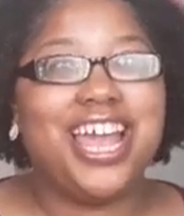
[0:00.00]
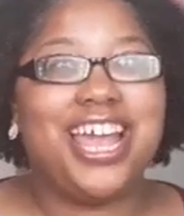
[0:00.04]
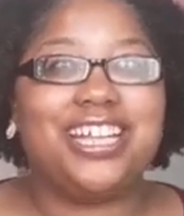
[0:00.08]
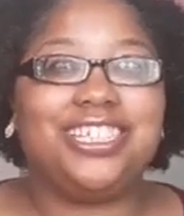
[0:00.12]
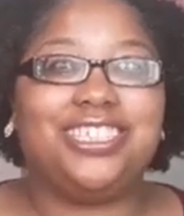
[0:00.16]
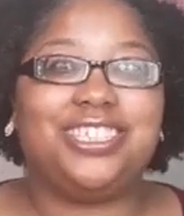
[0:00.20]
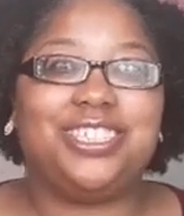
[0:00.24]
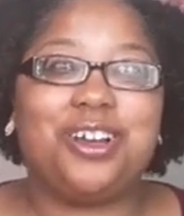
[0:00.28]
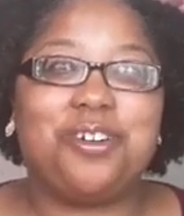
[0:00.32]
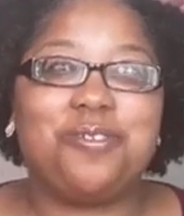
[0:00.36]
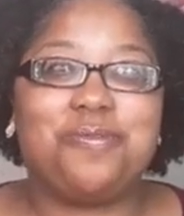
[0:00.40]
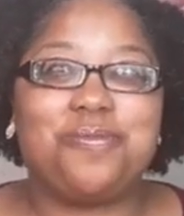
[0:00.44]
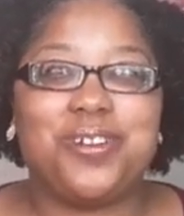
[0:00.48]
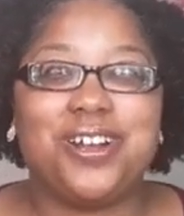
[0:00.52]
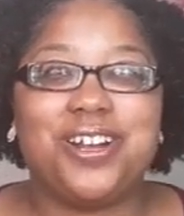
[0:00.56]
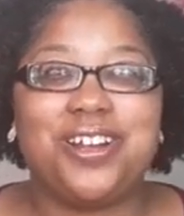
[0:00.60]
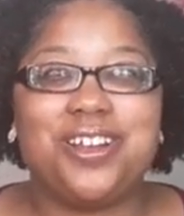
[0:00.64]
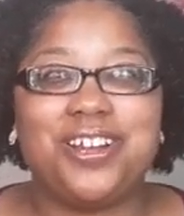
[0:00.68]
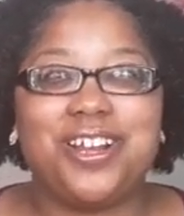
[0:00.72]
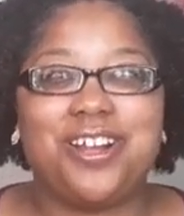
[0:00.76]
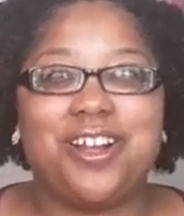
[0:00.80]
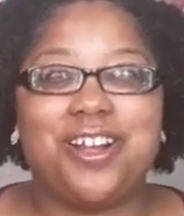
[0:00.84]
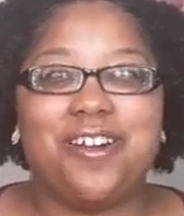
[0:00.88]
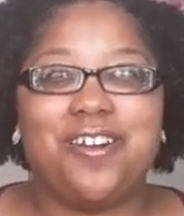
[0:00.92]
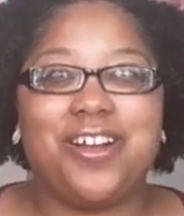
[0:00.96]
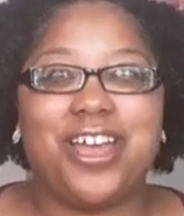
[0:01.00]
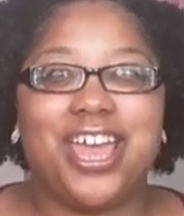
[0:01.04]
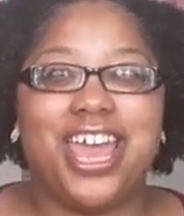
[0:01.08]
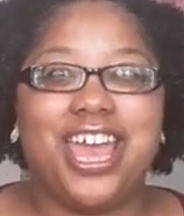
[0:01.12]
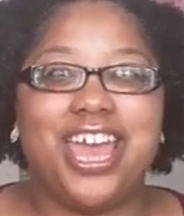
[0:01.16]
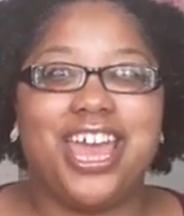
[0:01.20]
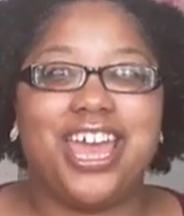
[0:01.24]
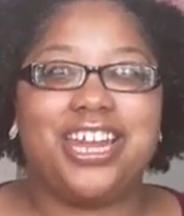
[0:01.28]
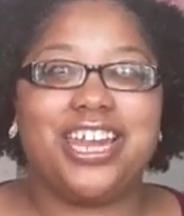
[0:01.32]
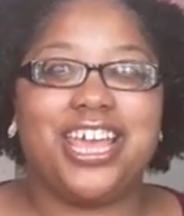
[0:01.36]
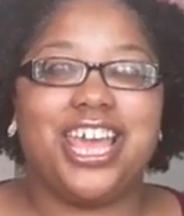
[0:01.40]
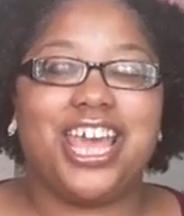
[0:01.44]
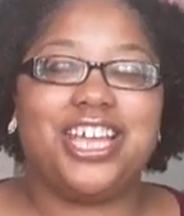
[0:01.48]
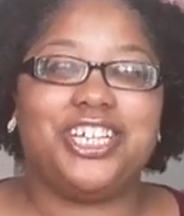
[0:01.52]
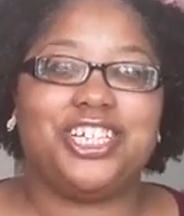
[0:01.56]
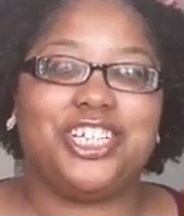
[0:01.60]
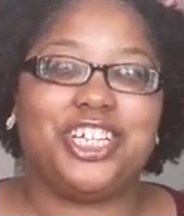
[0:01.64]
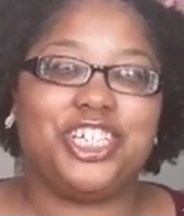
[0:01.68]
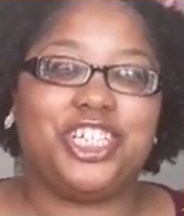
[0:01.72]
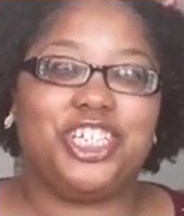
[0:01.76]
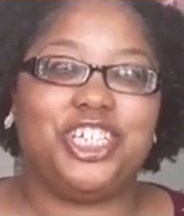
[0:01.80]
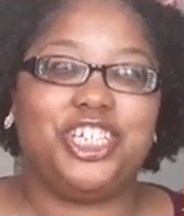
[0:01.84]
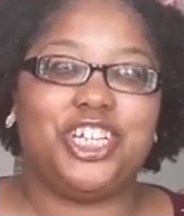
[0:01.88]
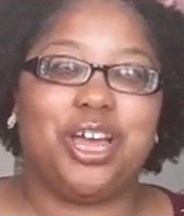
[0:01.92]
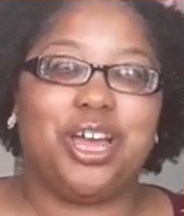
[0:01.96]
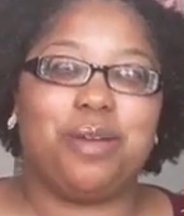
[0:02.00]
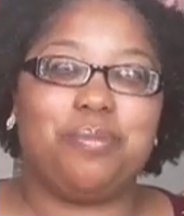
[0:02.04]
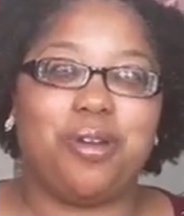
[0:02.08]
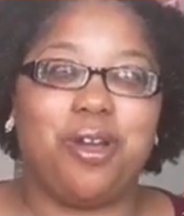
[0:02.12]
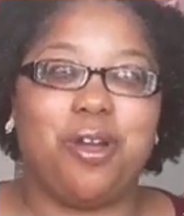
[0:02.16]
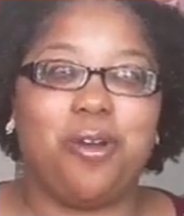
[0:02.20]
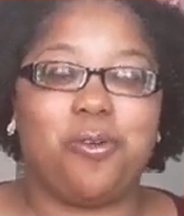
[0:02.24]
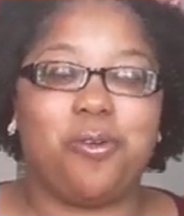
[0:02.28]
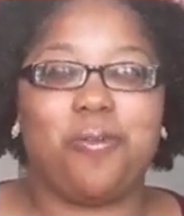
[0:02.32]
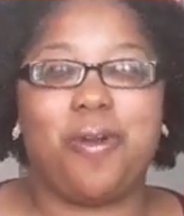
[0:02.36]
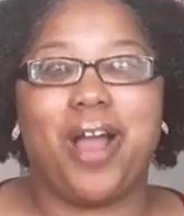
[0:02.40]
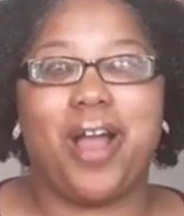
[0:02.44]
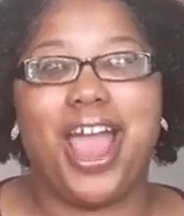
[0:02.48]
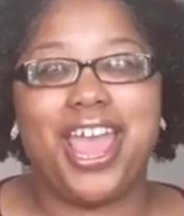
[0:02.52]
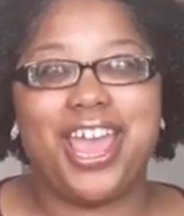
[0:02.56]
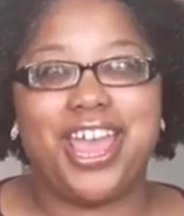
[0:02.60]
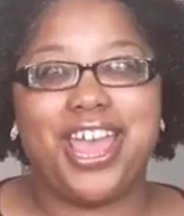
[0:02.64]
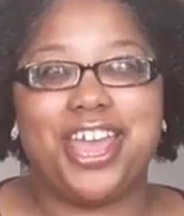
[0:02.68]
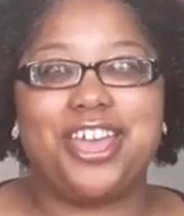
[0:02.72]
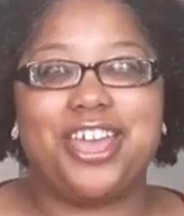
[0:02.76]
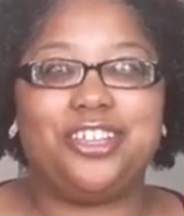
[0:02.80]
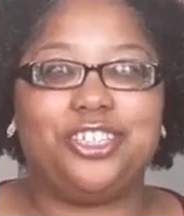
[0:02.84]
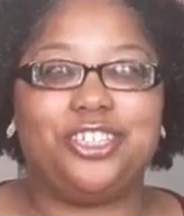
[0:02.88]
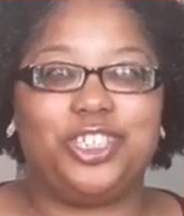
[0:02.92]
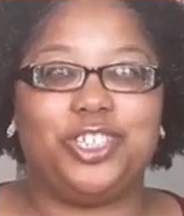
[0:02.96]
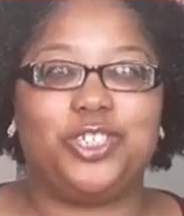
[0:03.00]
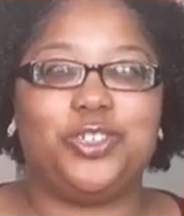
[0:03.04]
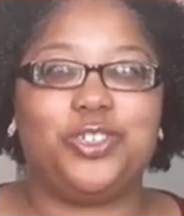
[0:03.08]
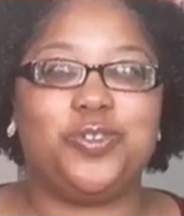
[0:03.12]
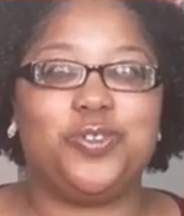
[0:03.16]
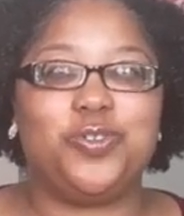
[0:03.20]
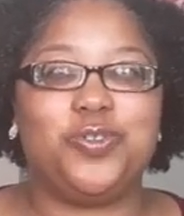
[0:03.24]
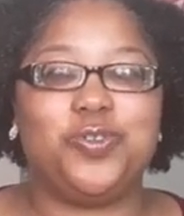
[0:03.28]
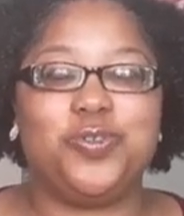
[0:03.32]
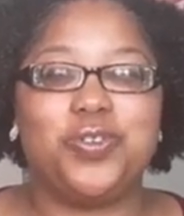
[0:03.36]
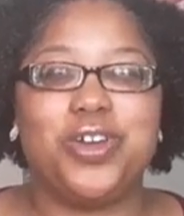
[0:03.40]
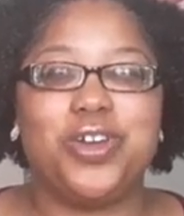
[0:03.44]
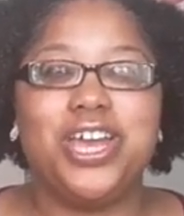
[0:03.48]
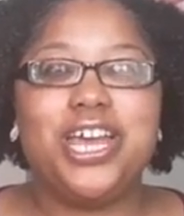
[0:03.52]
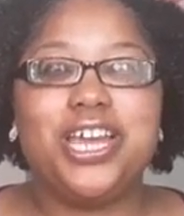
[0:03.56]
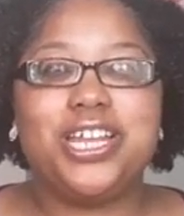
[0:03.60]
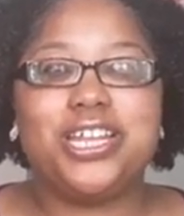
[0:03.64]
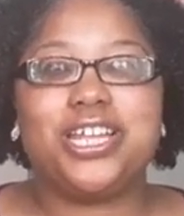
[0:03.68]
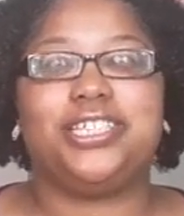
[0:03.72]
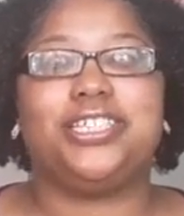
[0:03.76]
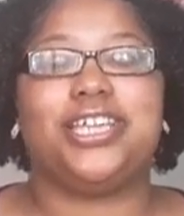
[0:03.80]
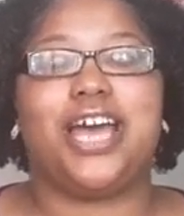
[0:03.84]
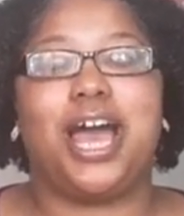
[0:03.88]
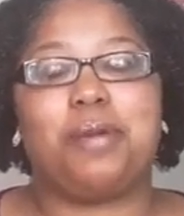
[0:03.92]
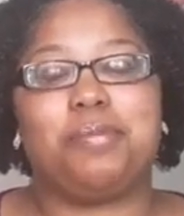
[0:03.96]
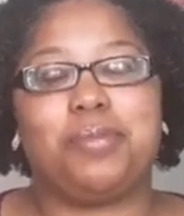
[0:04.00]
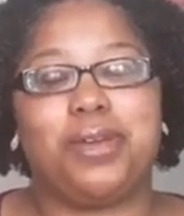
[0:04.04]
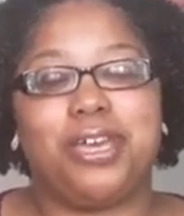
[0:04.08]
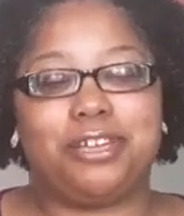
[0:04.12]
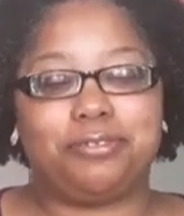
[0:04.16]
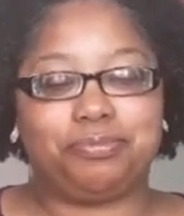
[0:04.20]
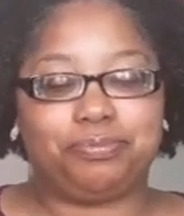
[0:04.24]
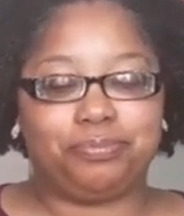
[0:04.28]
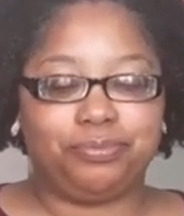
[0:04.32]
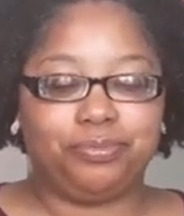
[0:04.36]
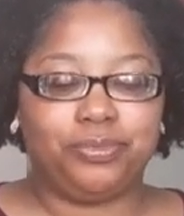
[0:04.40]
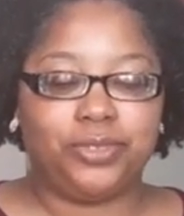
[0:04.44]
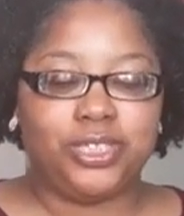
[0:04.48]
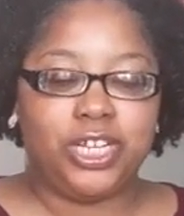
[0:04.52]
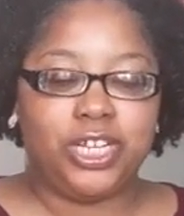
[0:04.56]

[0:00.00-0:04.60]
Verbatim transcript: And so we're going to go ahead and just jump right into the topic.